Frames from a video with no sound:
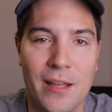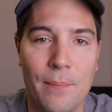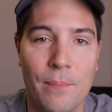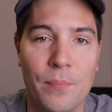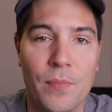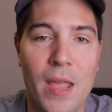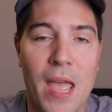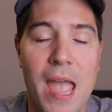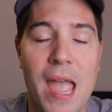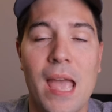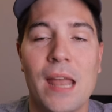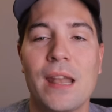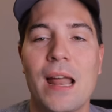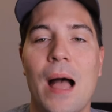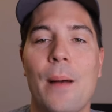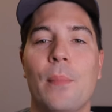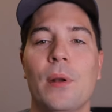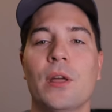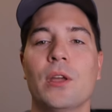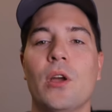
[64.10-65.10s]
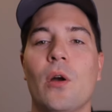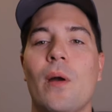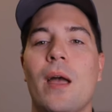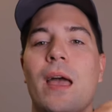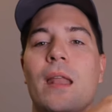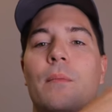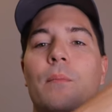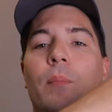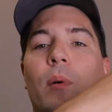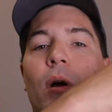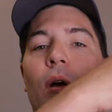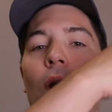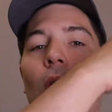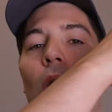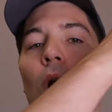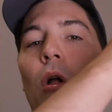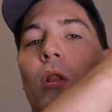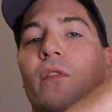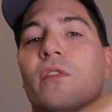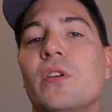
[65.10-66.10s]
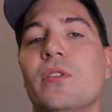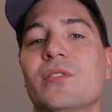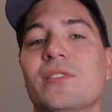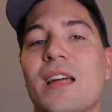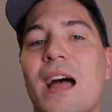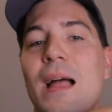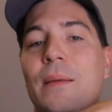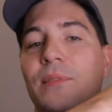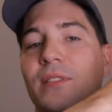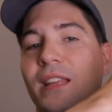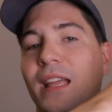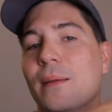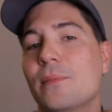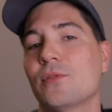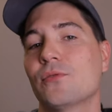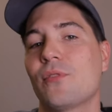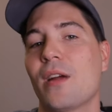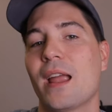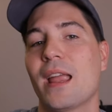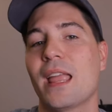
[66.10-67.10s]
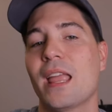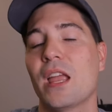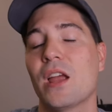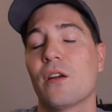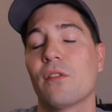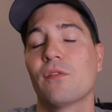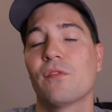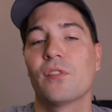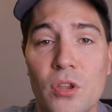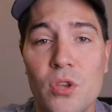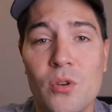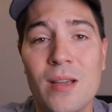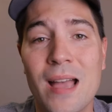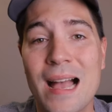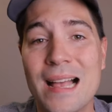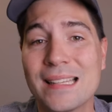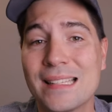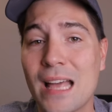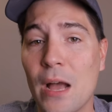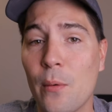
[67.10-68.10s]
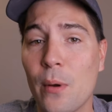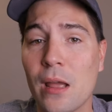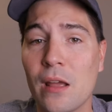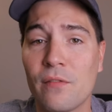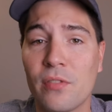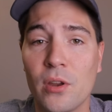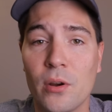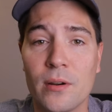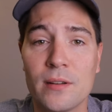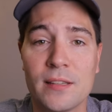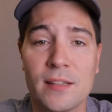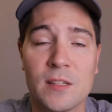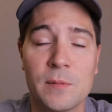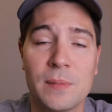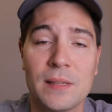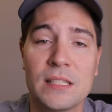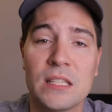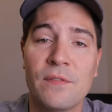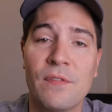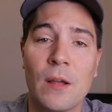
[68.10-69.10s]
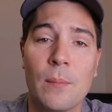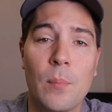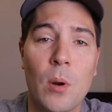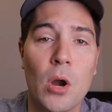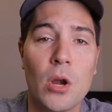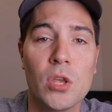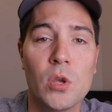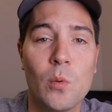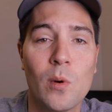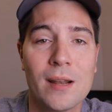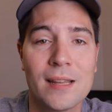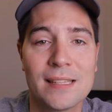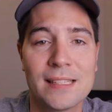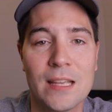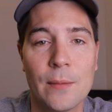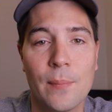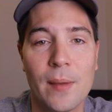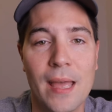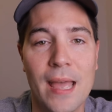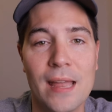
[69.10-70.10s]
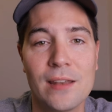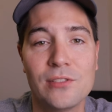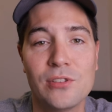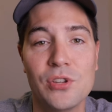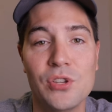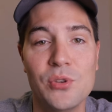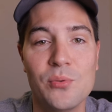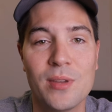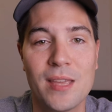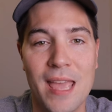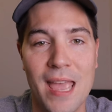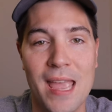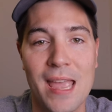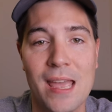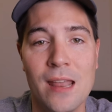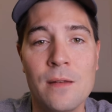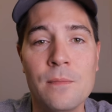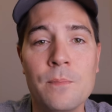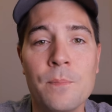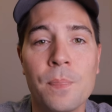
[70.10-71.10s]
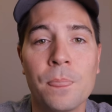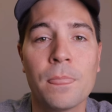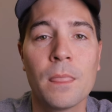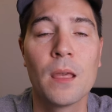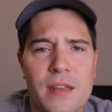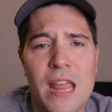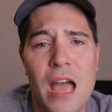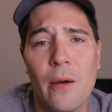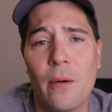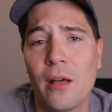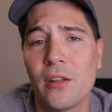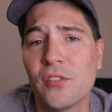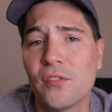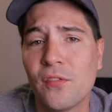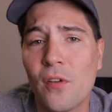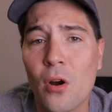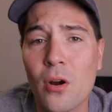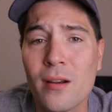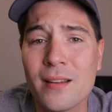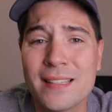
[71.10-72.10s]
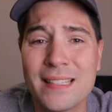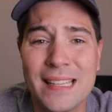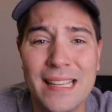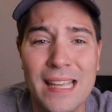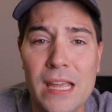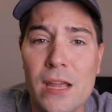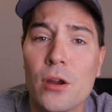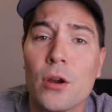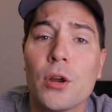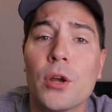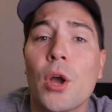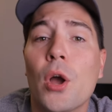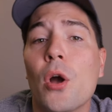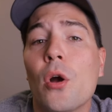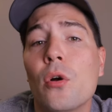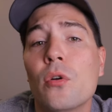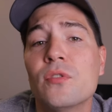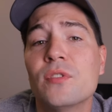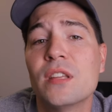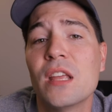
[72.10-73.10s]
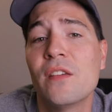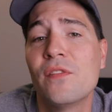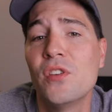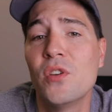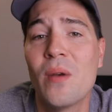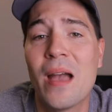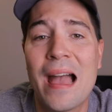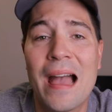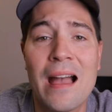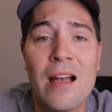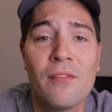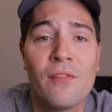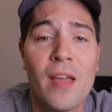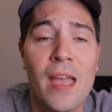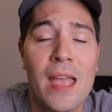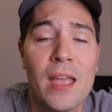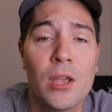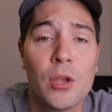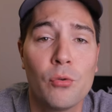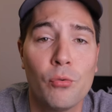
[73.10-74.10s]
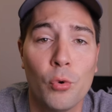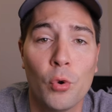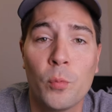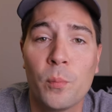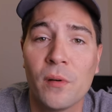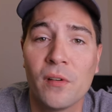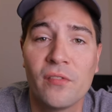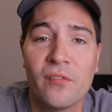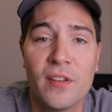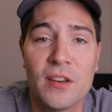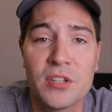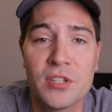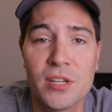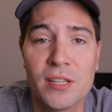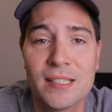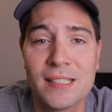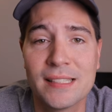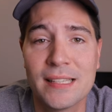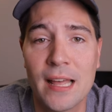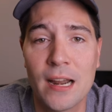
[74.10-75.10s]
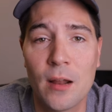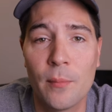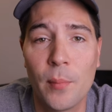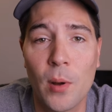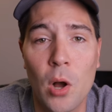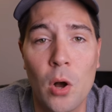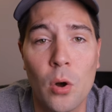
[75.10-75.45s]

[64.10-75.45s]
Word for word: them. And I'm gonna go ahead and put all of those timestamps right here for you guys. That way, if there is a specific part you wanna skip ahead to, you can. Now, as far as gear goes, if you have a grouper fishing setup